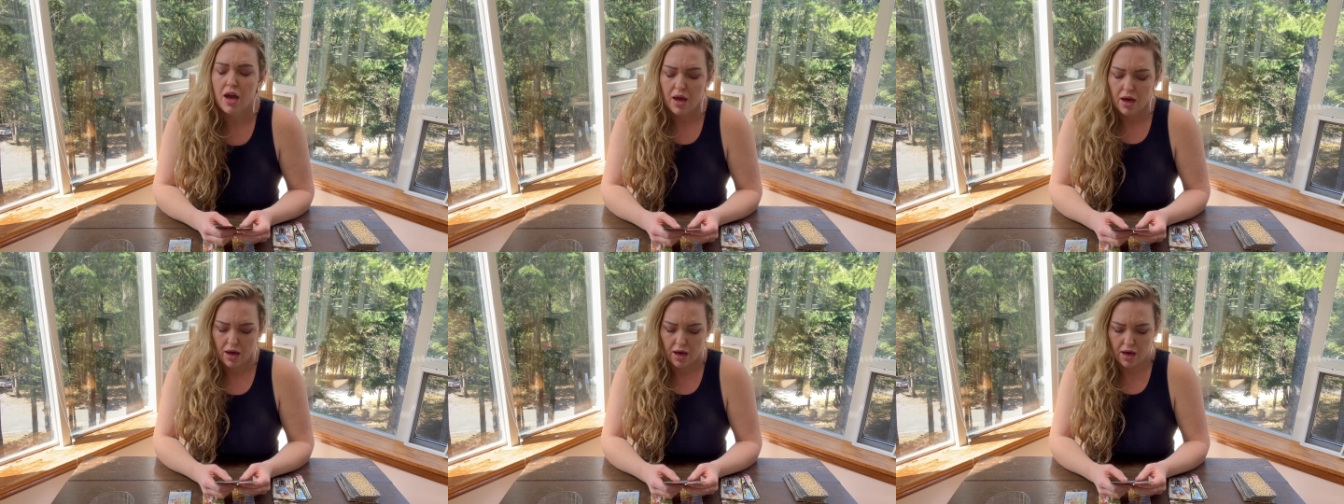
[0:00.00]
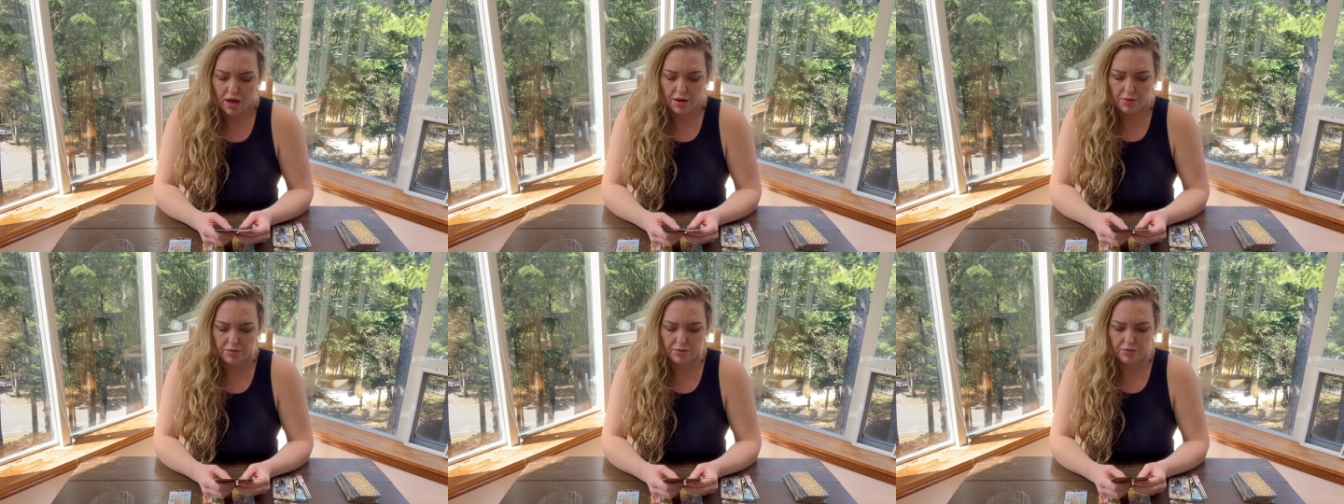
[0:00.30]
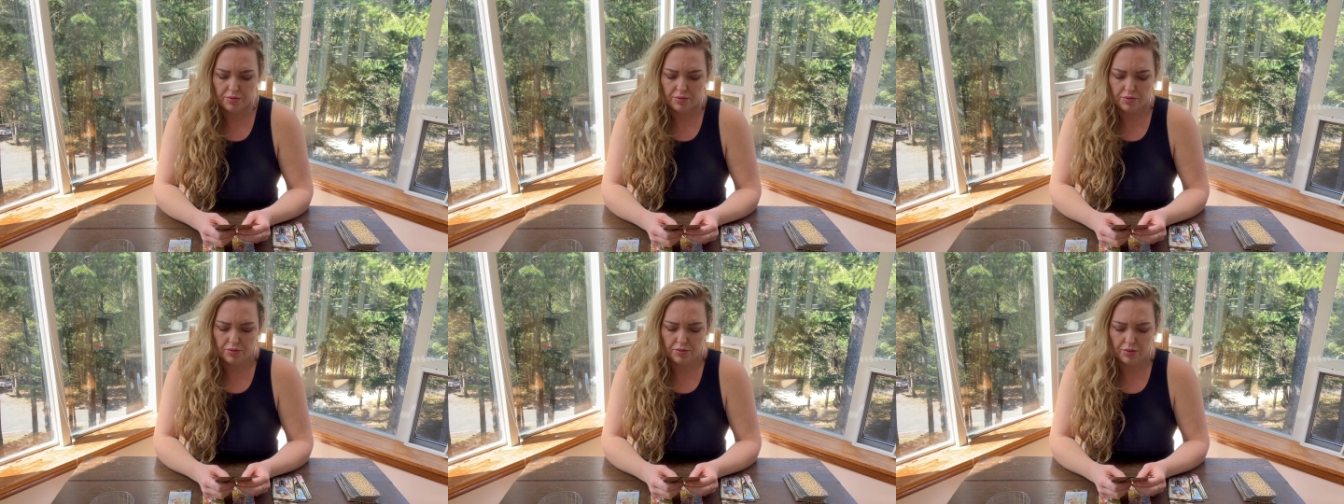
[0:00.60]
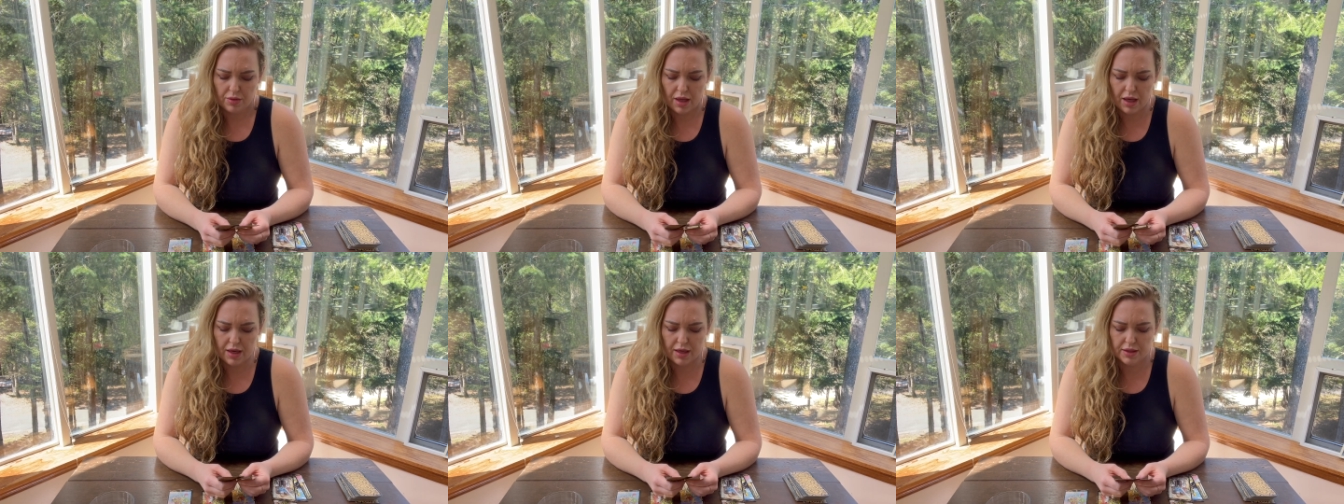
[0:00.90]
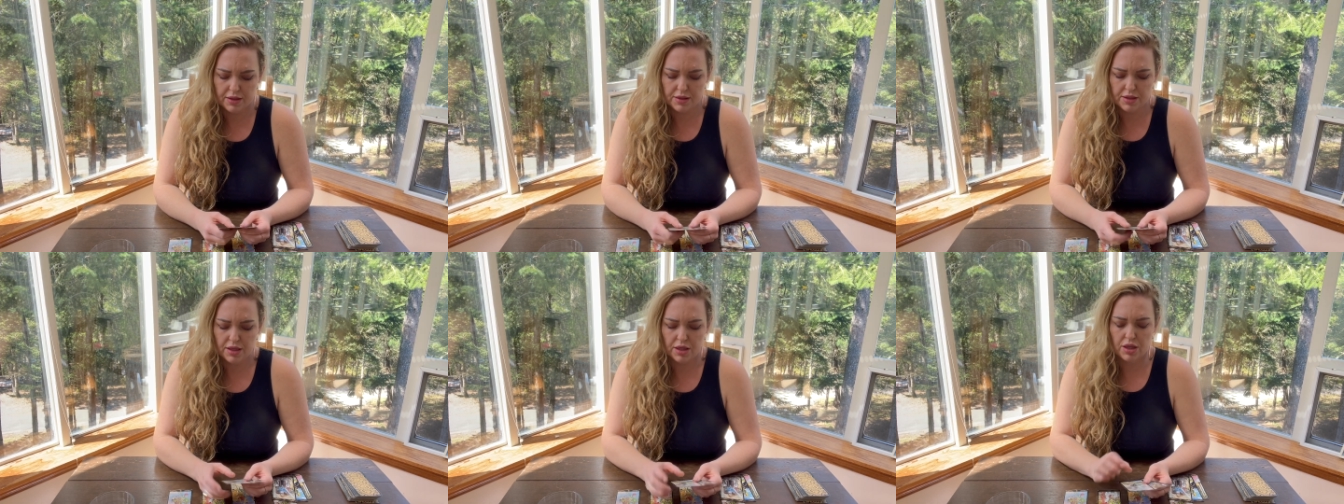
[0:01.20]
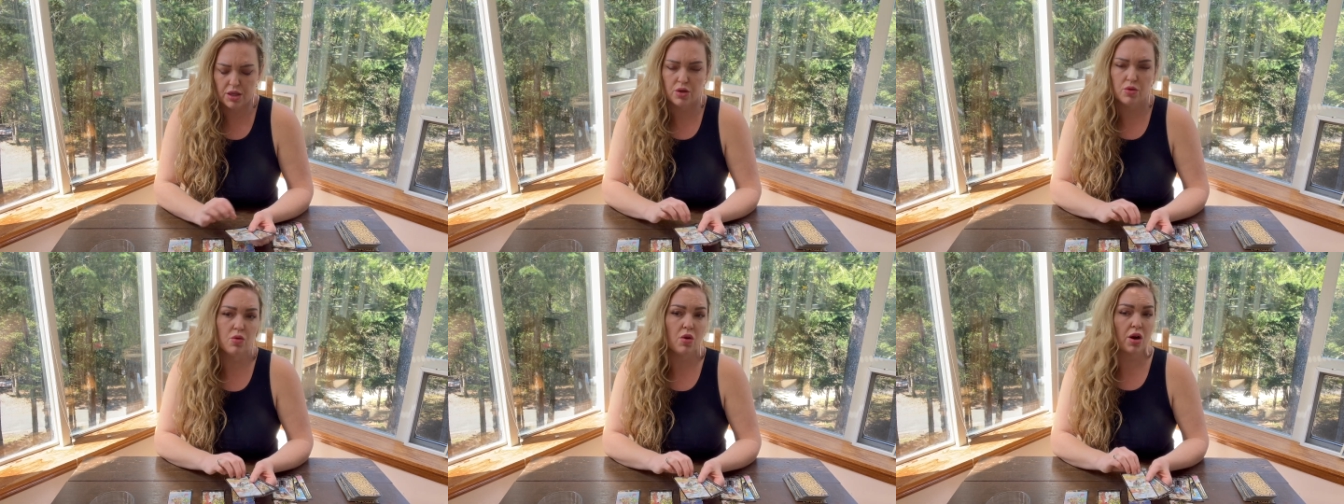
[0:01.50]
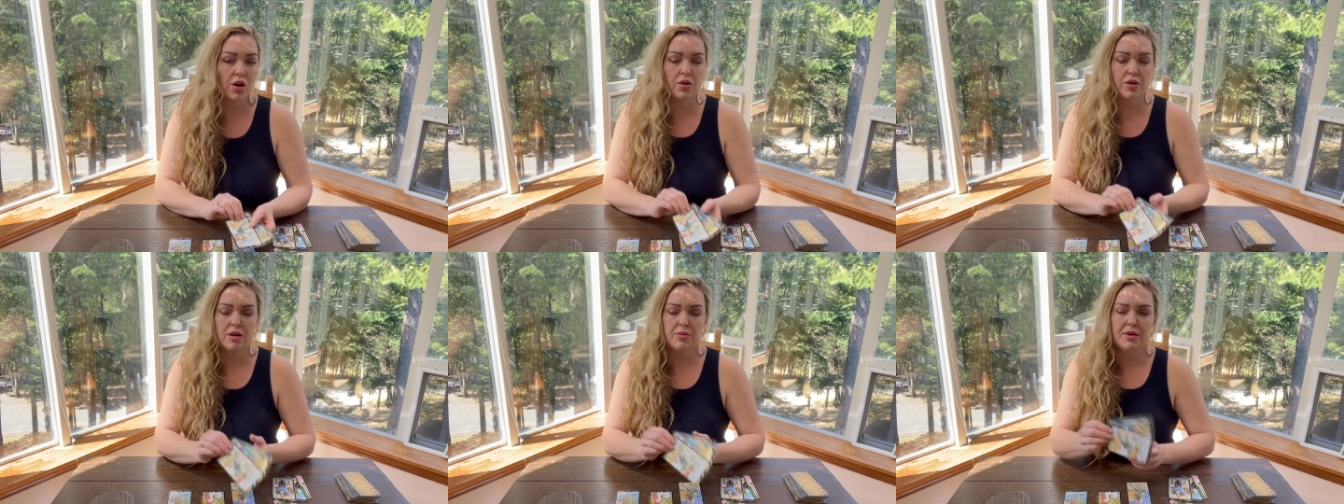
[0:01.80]
Um, and you
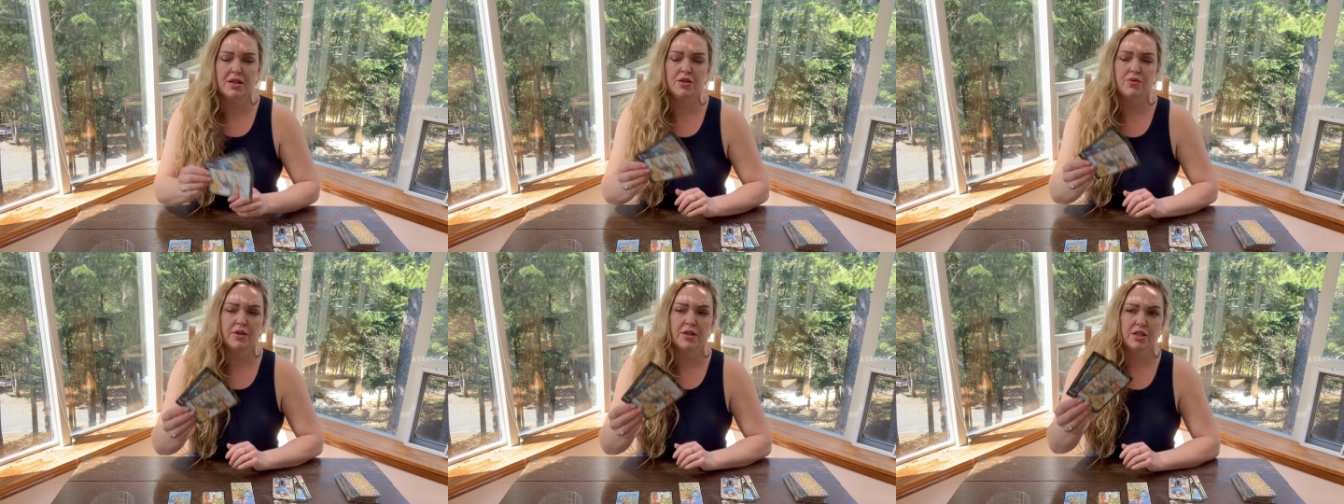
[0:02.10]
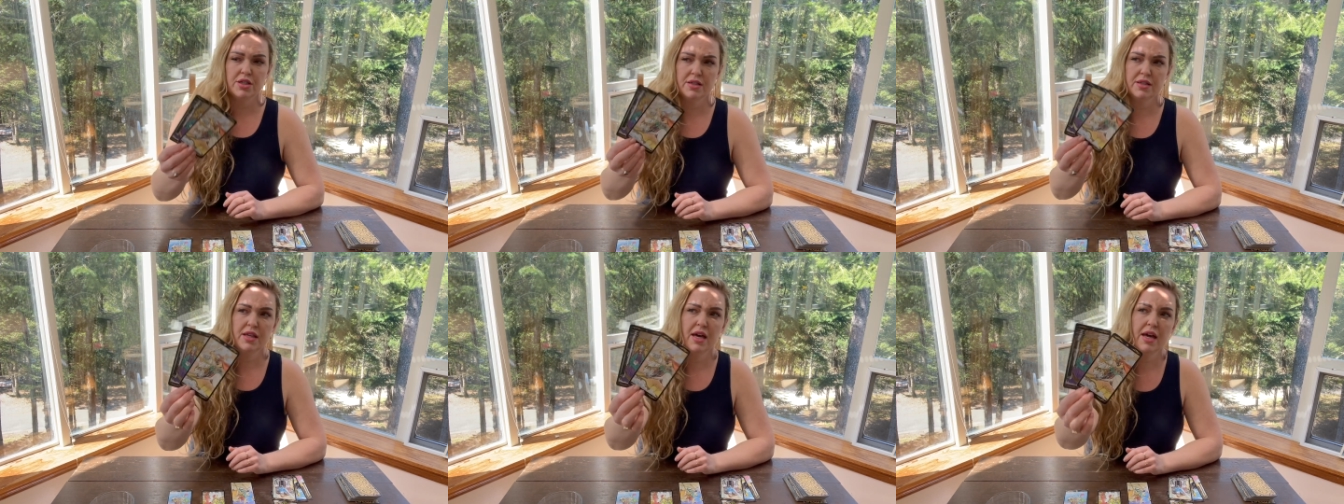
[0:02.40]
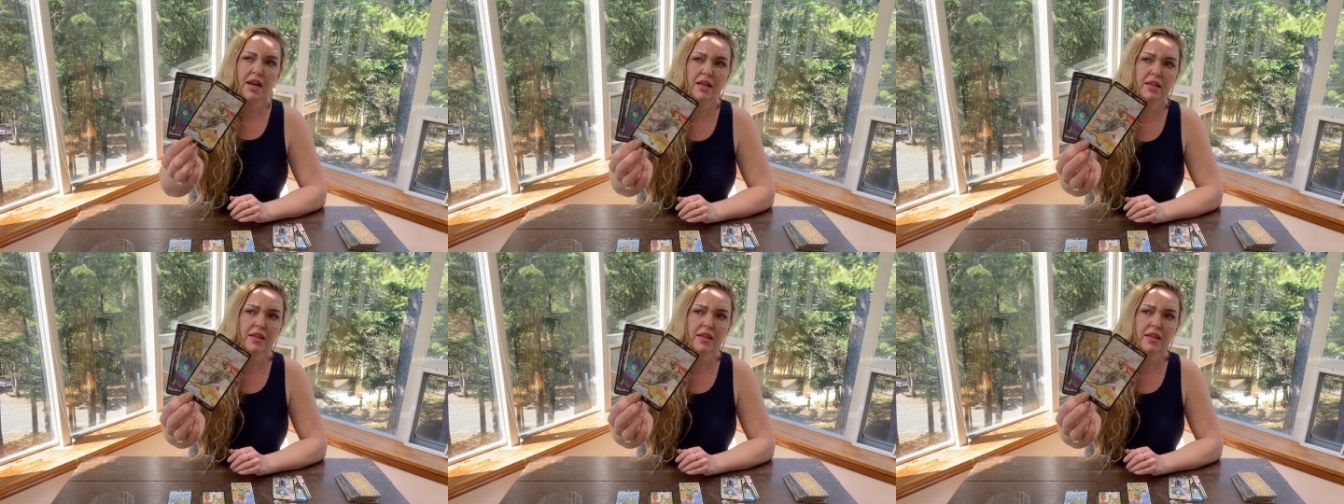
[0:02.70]
are going to be doing just that.